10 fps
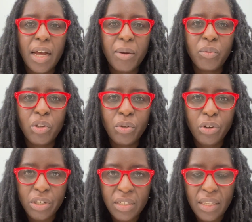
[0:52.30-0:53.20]
you
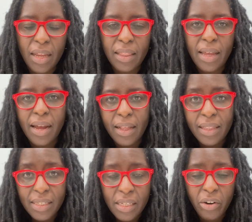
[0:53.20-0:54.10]
understand that
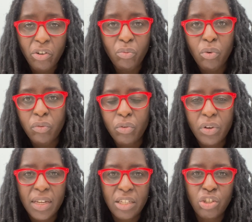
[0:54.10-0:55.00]
laser hair
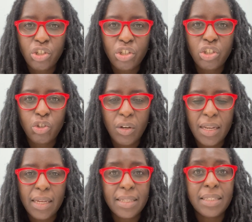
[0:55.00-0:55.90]
removal is just
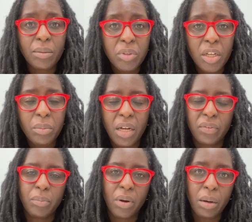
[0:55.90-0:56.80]
treating a symptom of
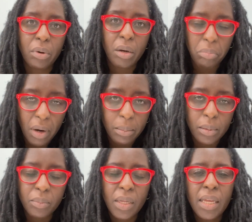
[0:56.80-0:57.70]
a primary
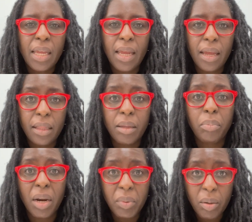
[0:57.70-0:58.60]
problem, and the
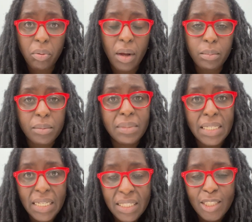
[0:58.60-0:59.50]
primary problem
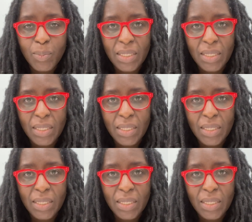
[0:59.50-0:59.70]
needs to be